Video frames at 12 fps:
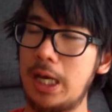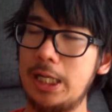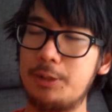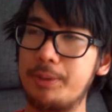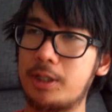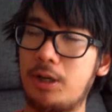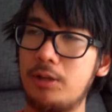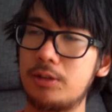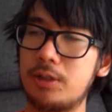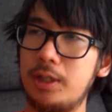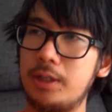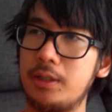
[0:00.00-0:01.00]
It's
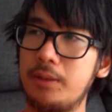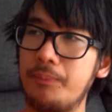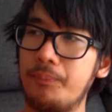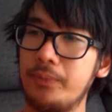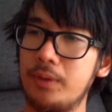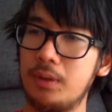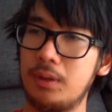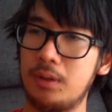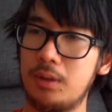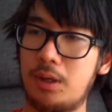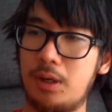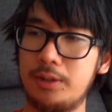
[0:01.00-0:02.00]
because like
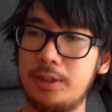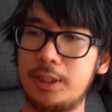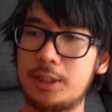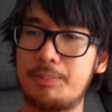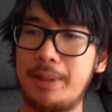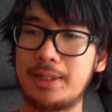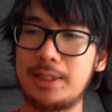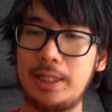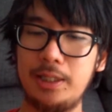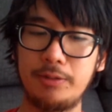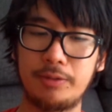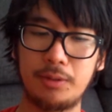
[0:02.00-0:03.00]
I didn't expect
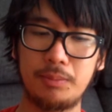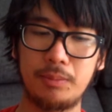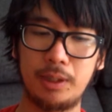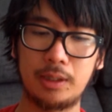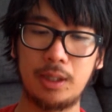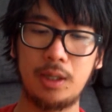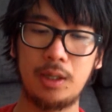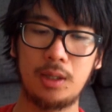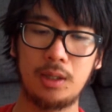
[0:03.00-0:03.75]
any of them. Like